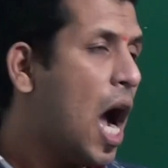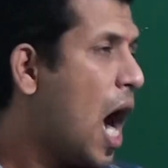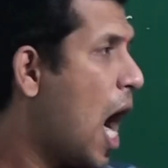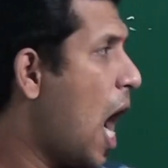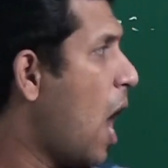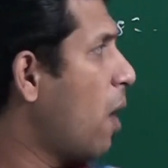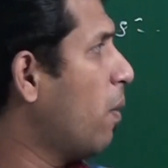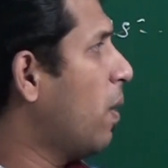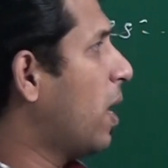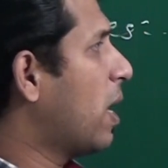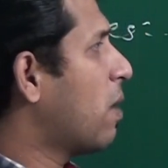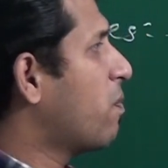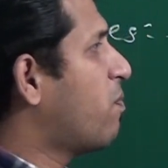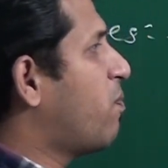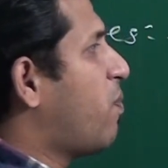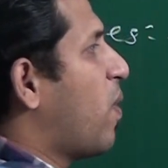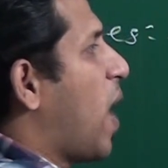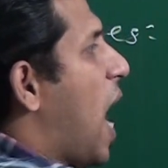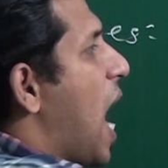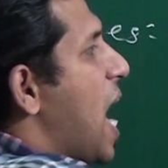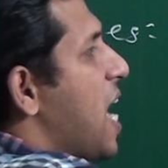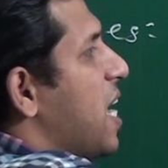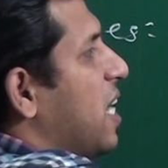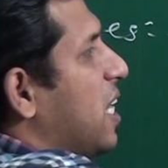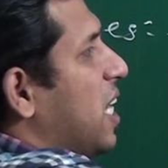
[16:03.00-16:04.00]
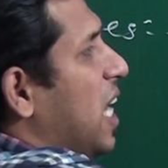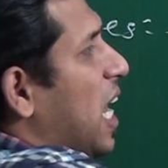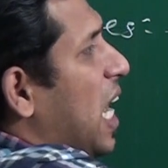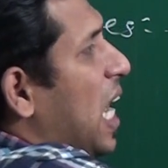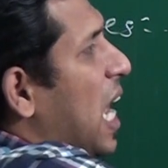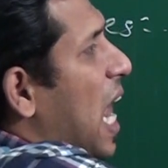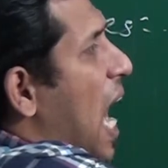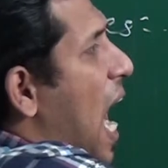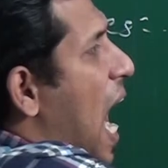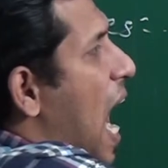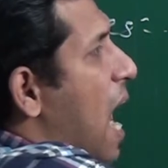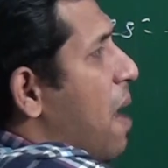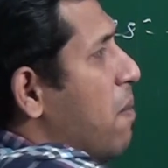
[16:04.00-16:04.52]
Our final
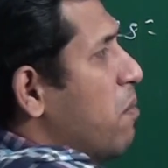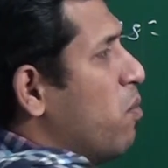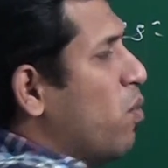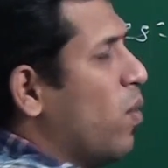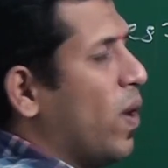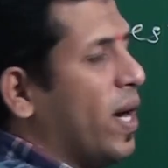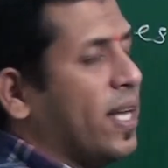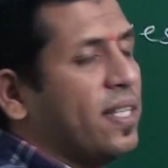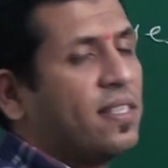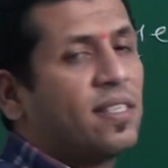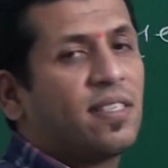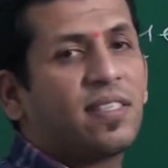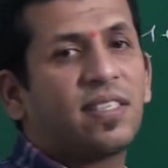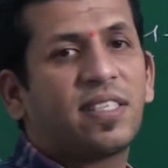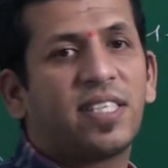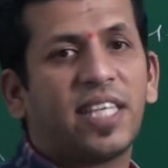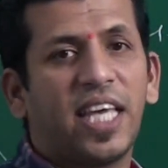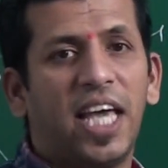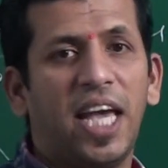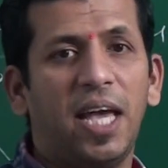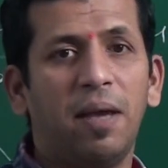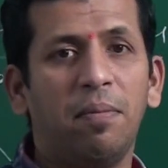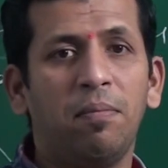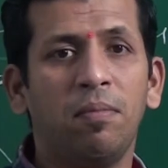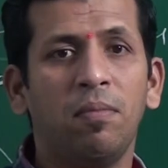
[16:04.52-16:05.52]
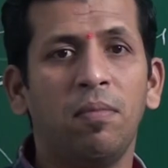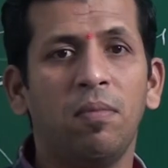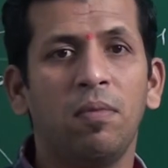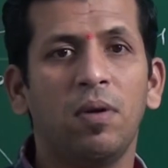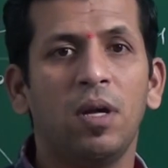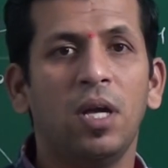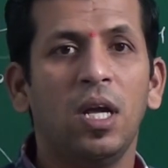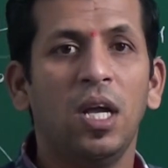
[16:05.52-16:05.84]
arm was same.